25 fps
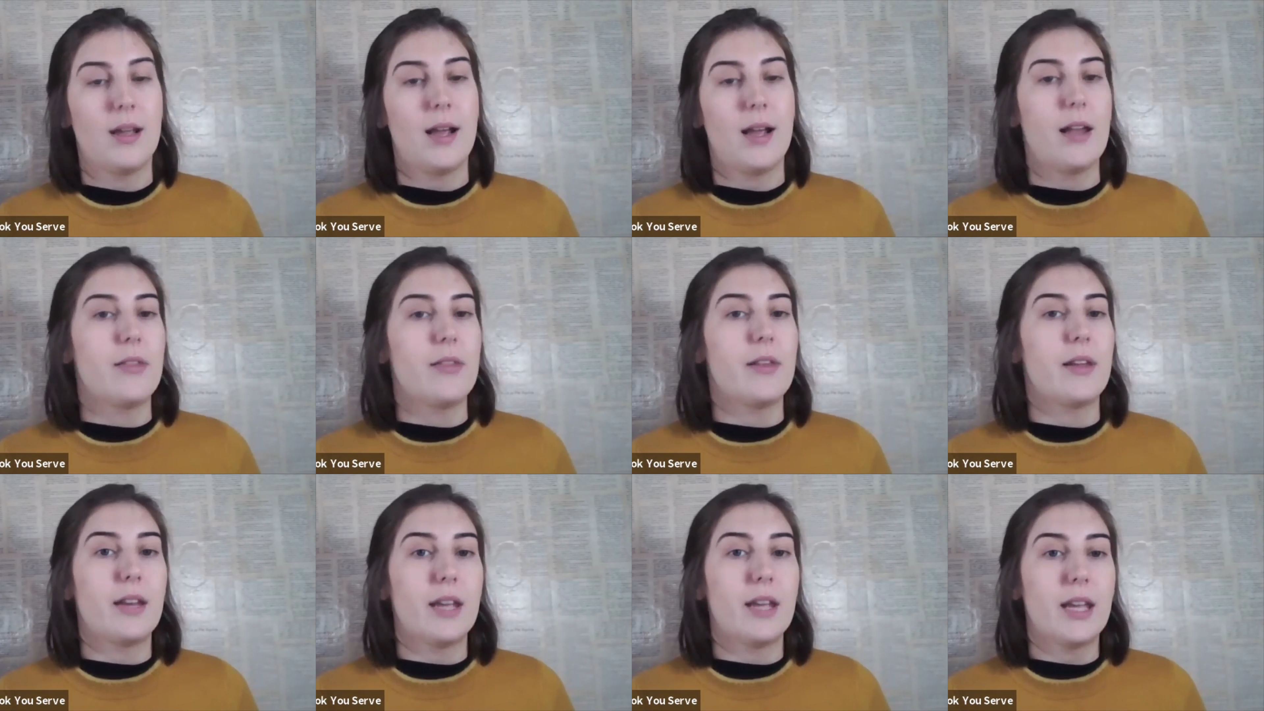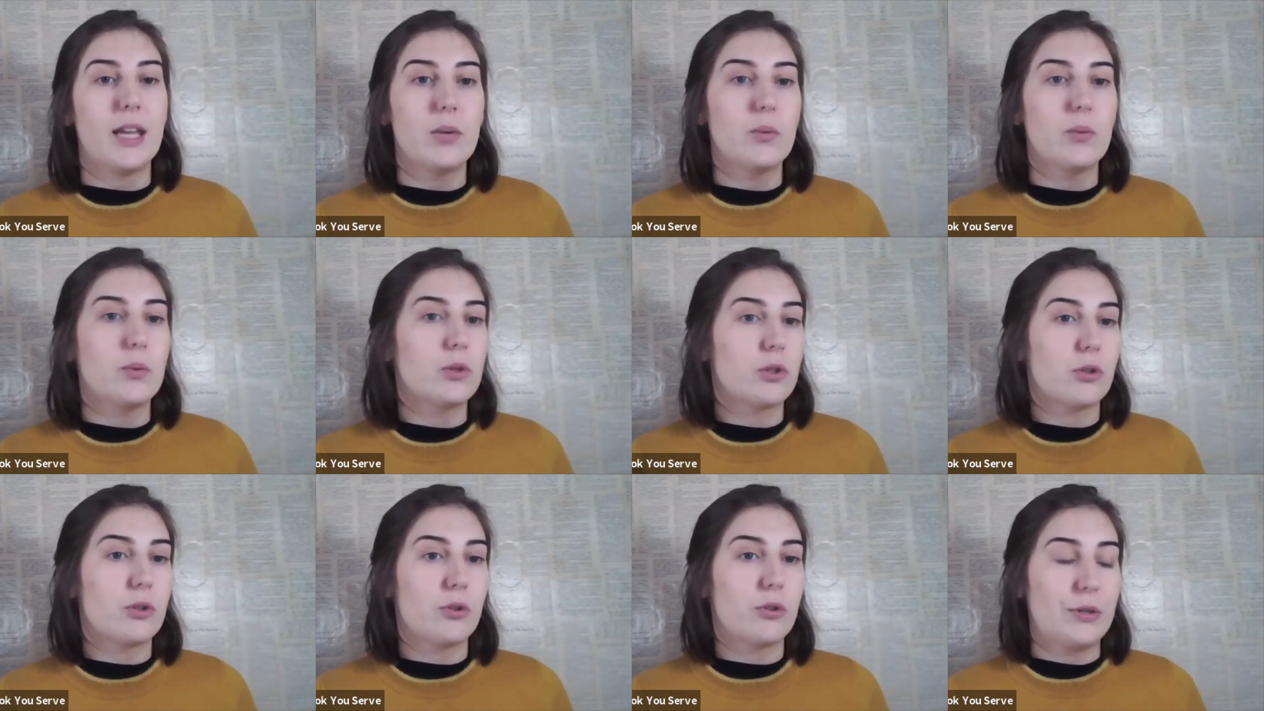and then he
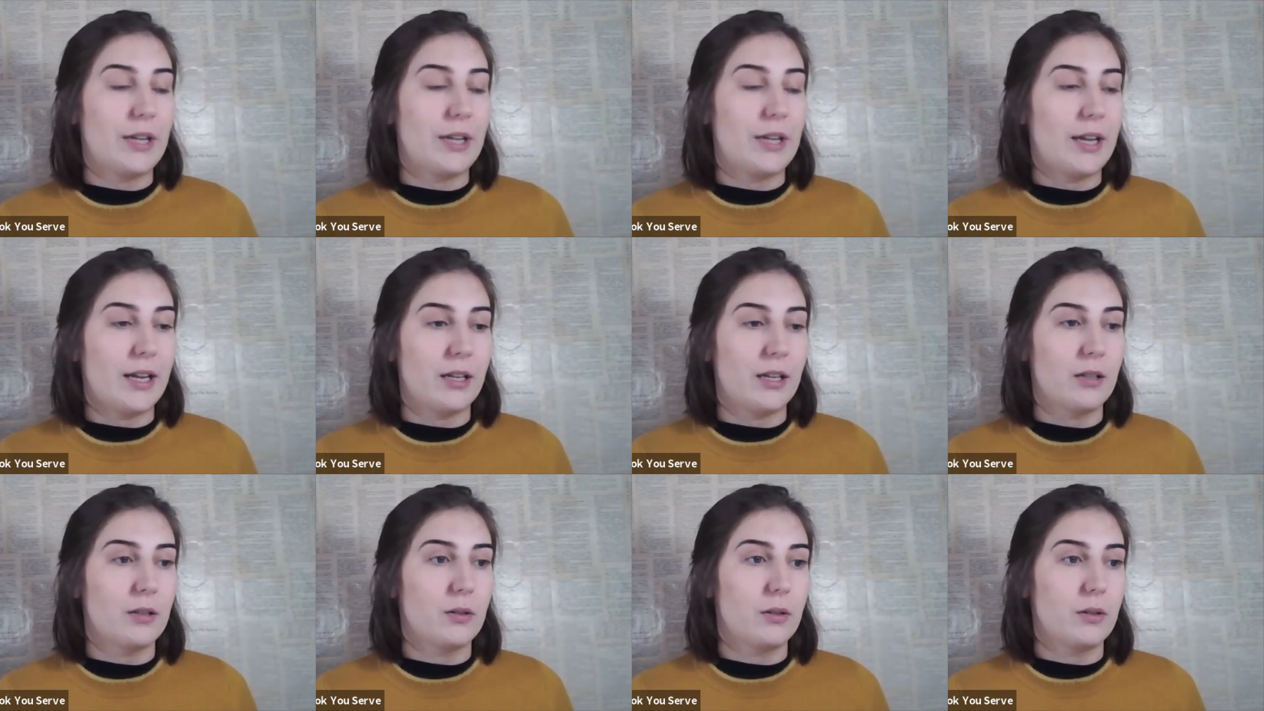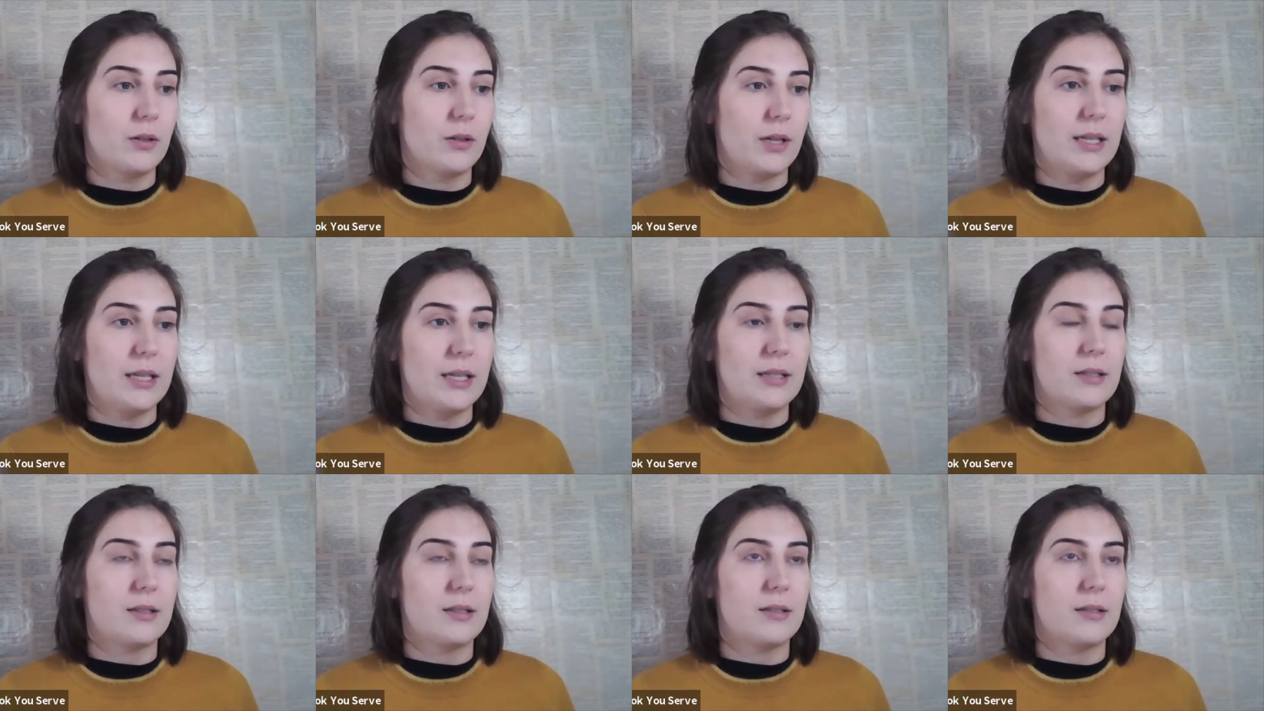would create,
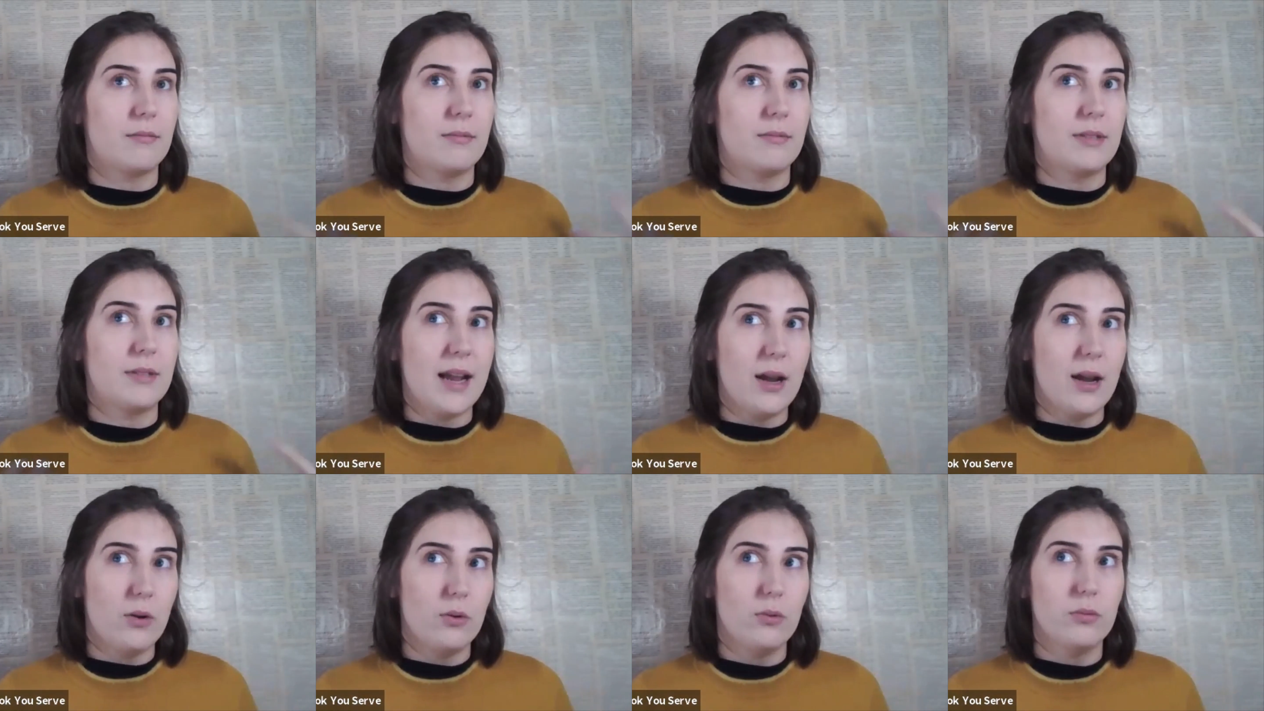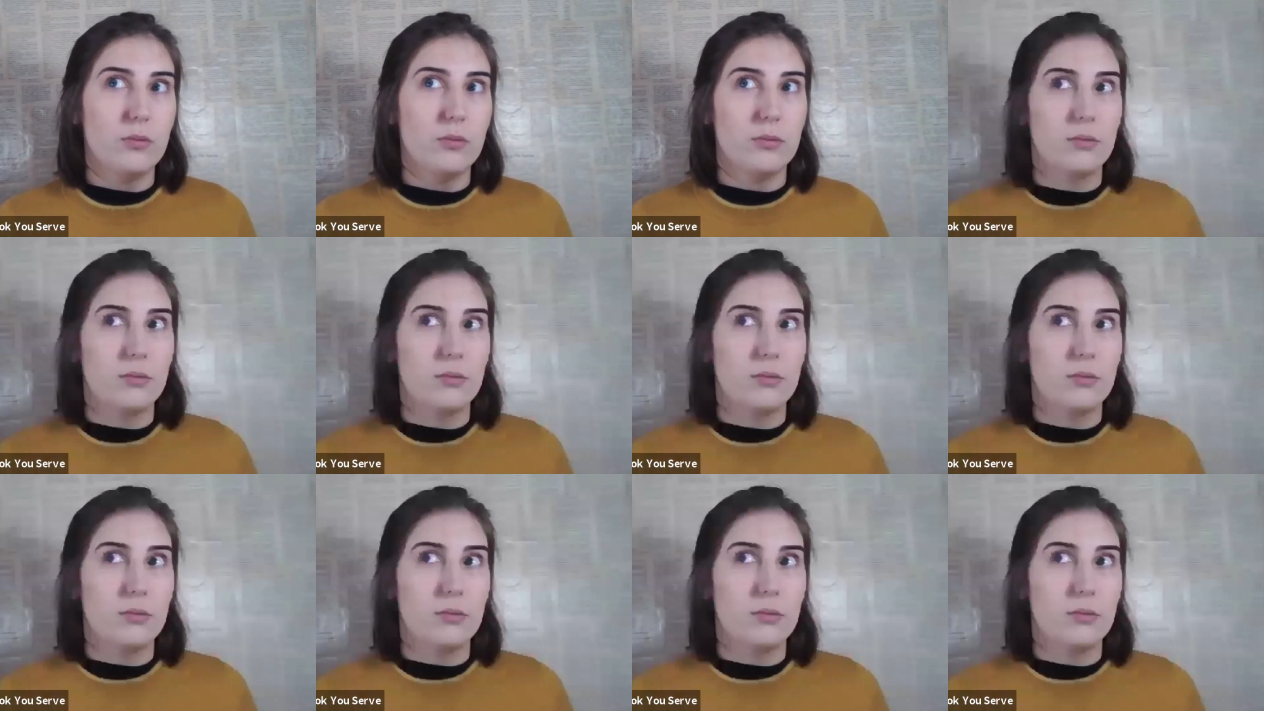he's now